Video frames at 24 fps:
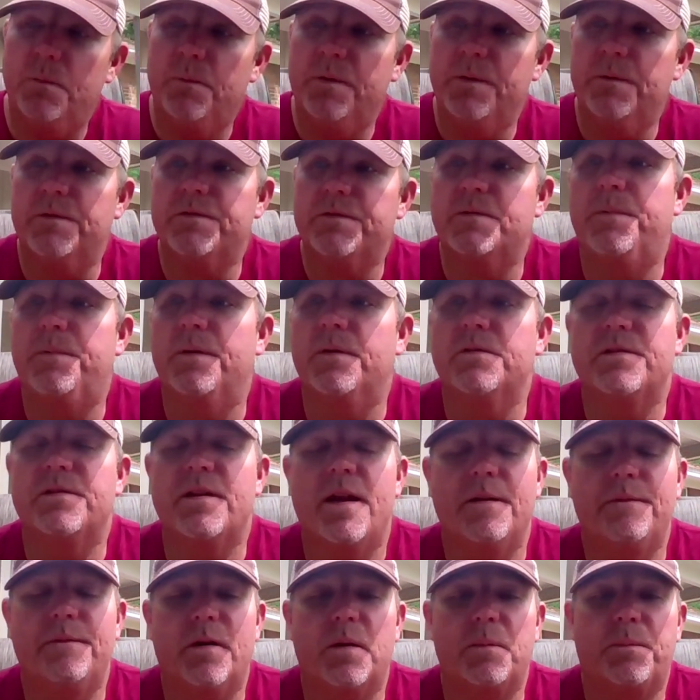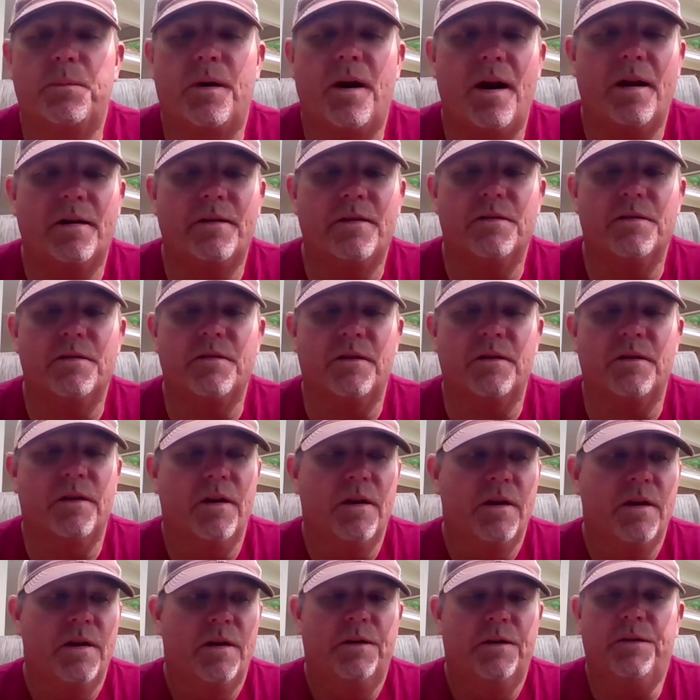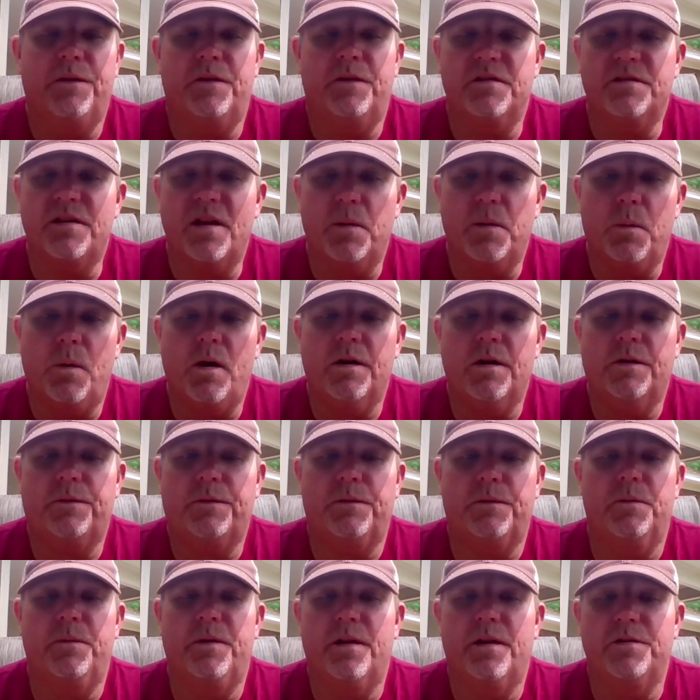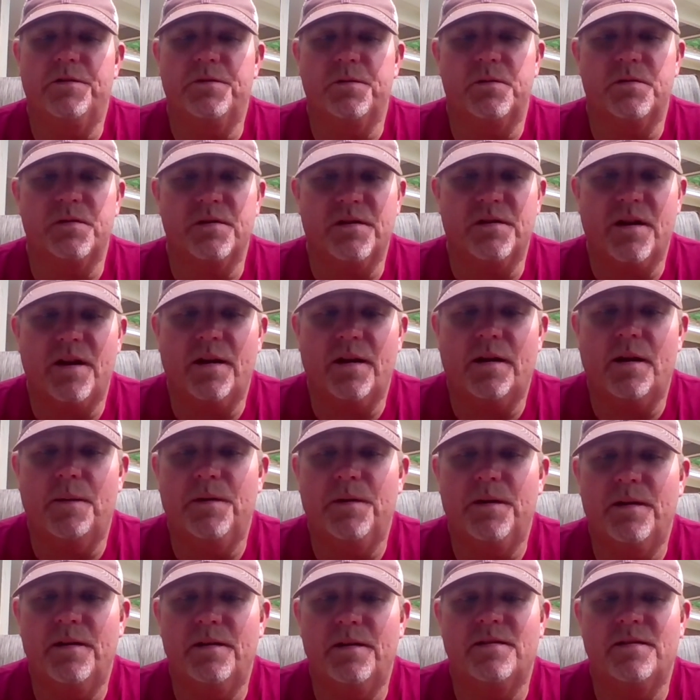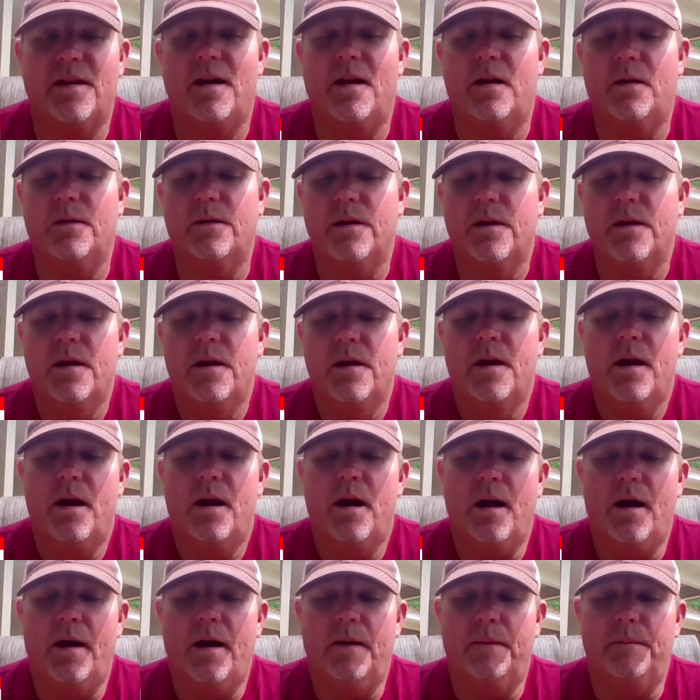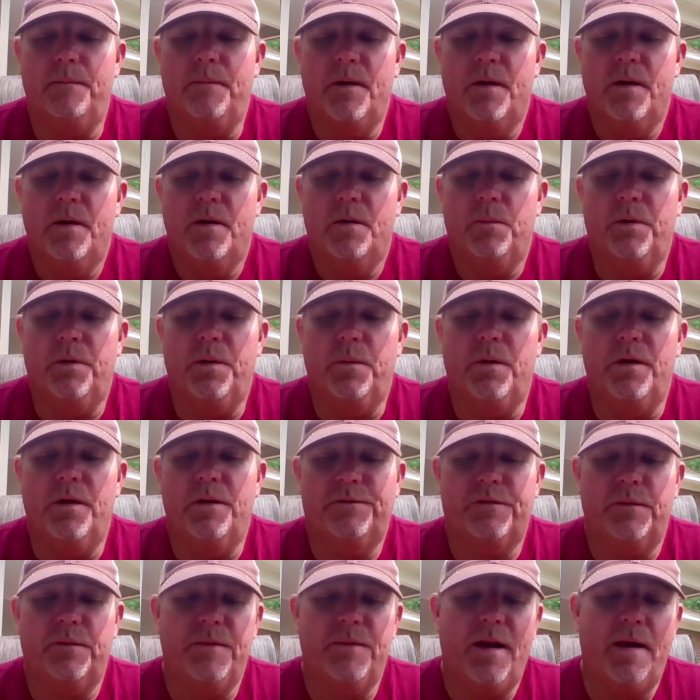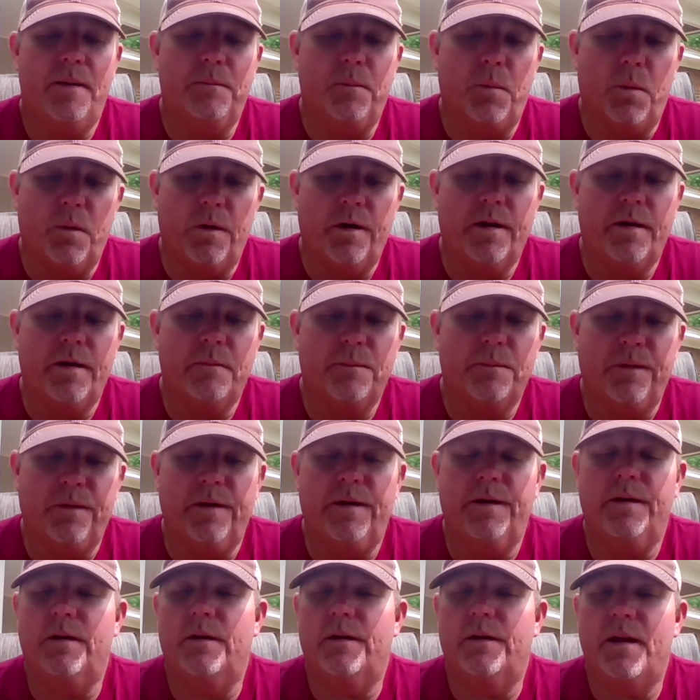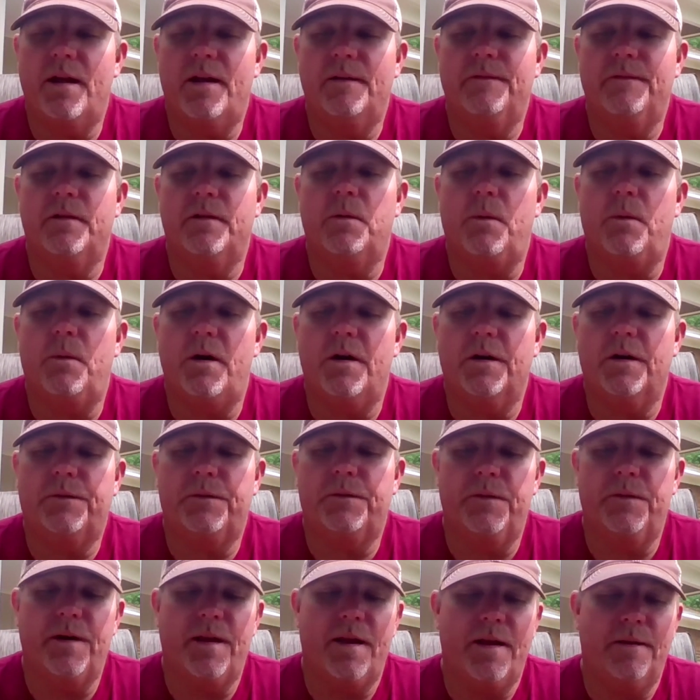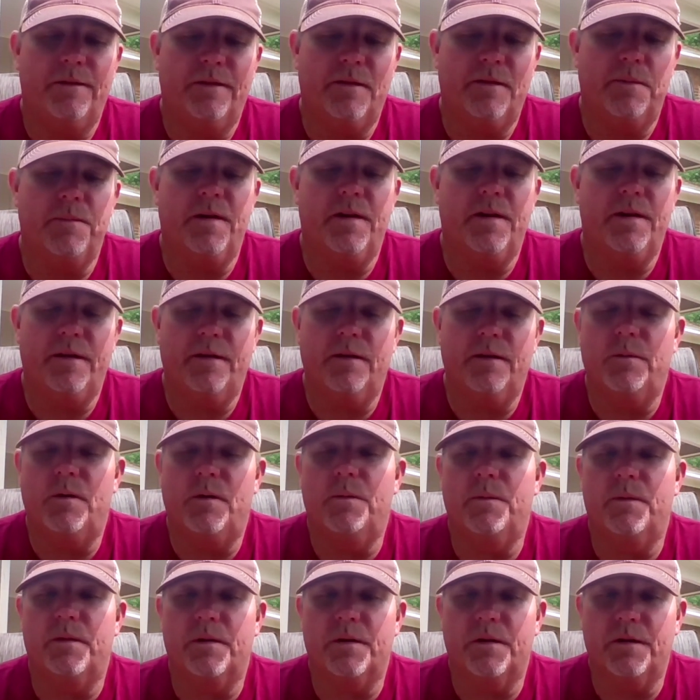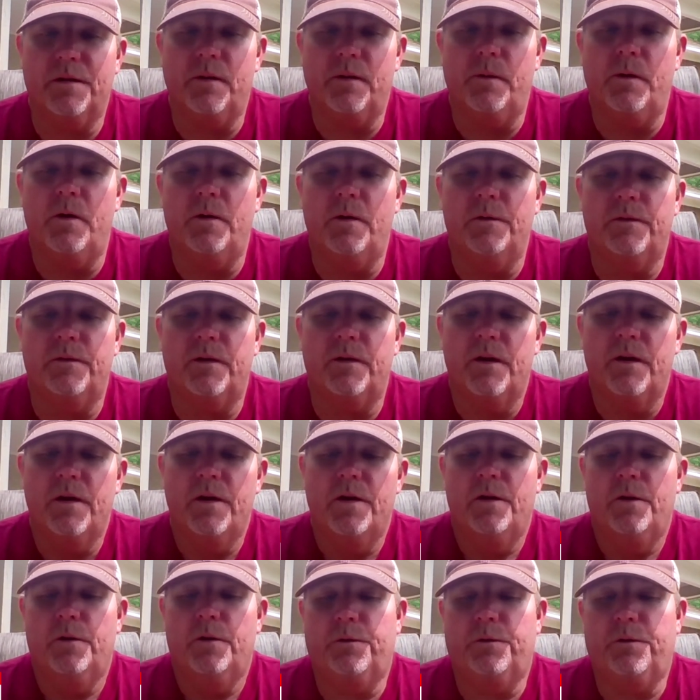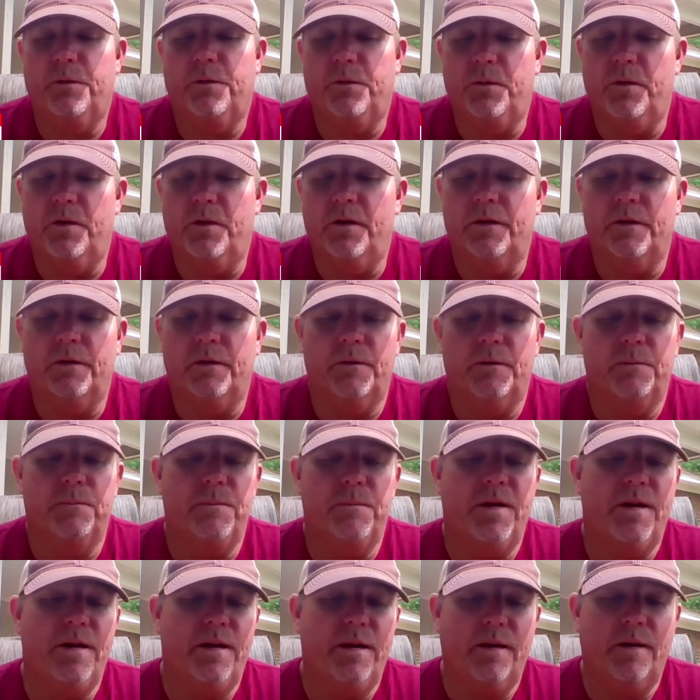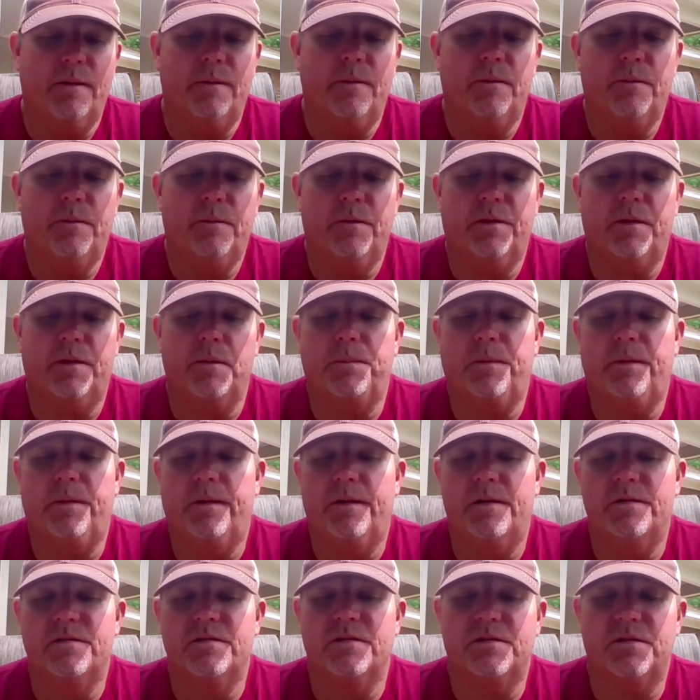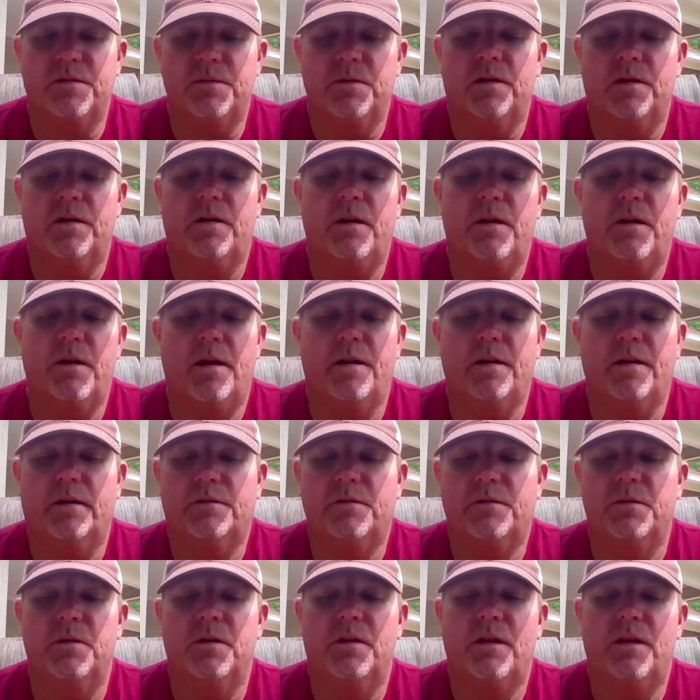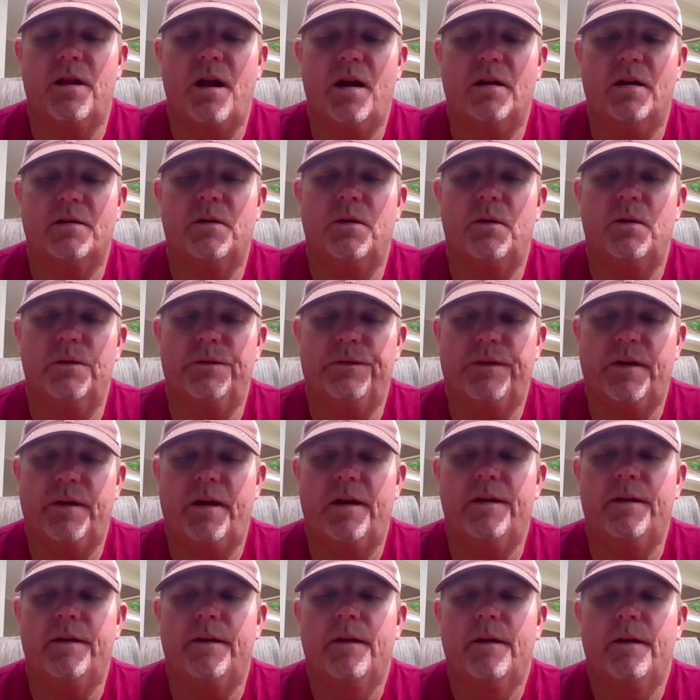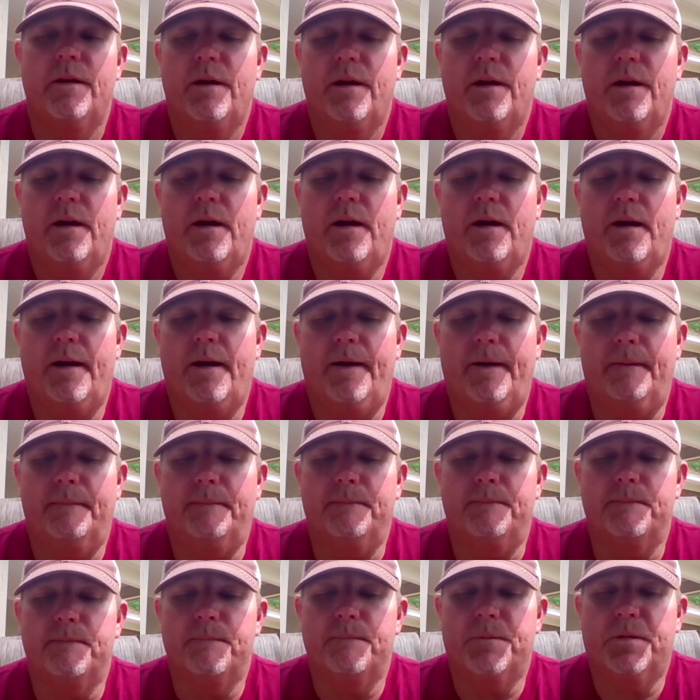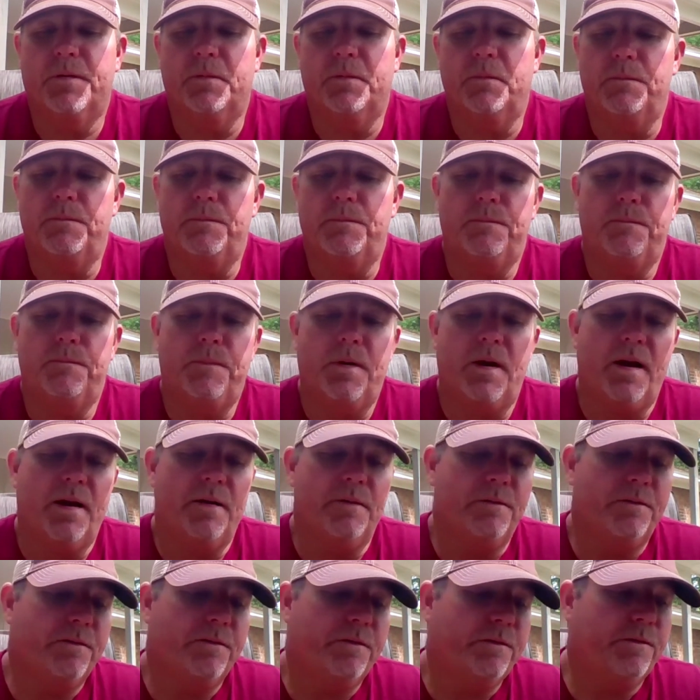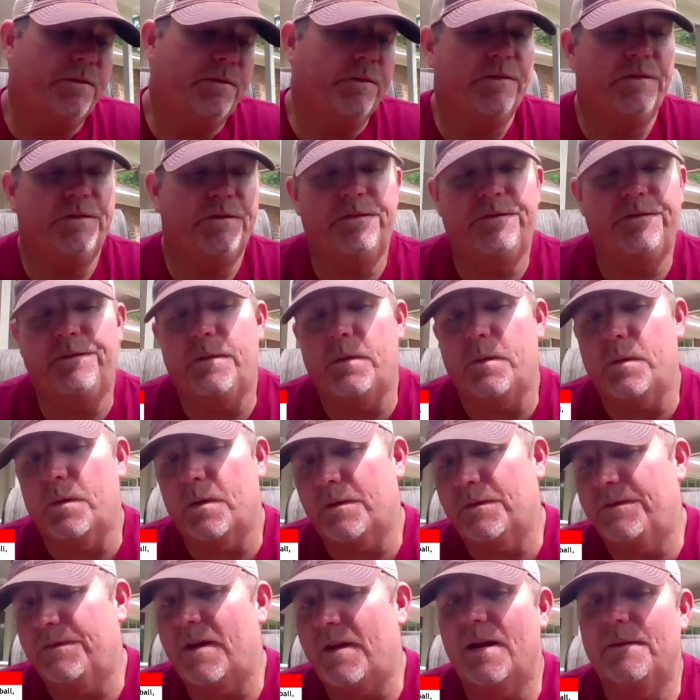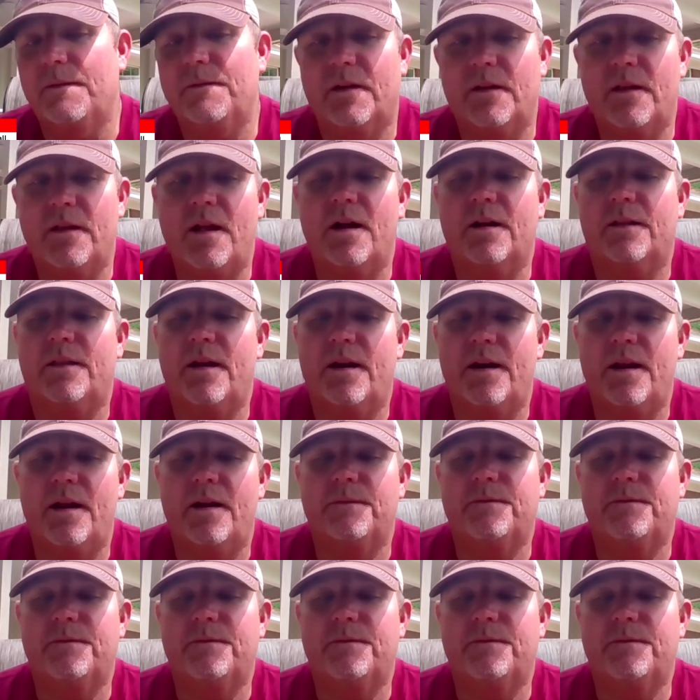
we were supposed to have our practice or Thursday walkthrough. We had Georgia Tech coming into town. Um, we went from that morning planning on having a walkthrough and having a meeting of what we were going to go over to a meeting with the players at two o'clock, uh, two o'clock to hold tight. Um, to by four or five o'clock that